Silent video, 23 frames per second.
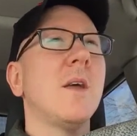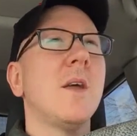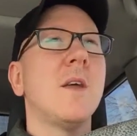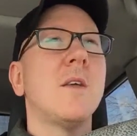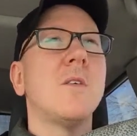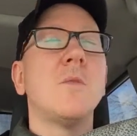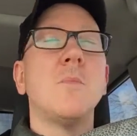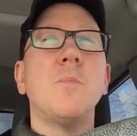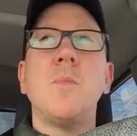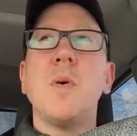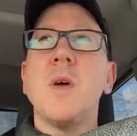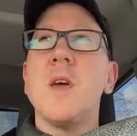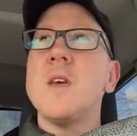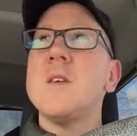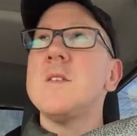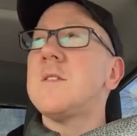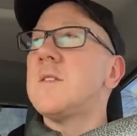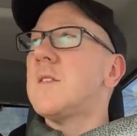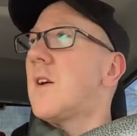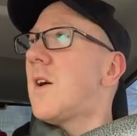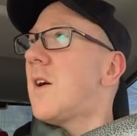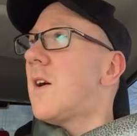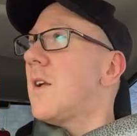is
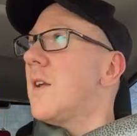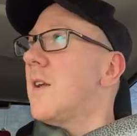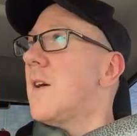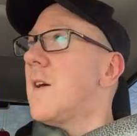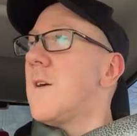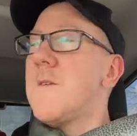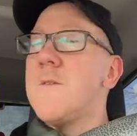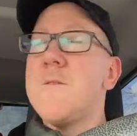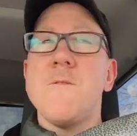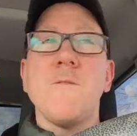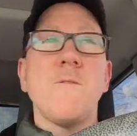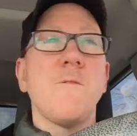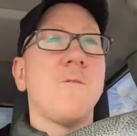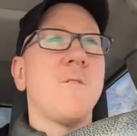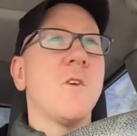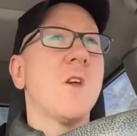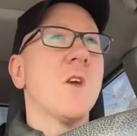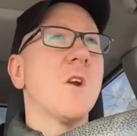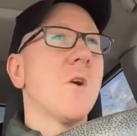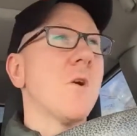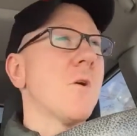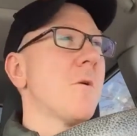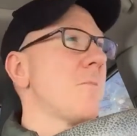based on
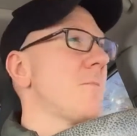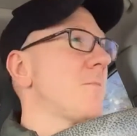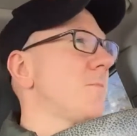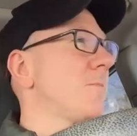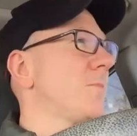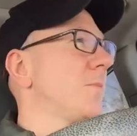fear.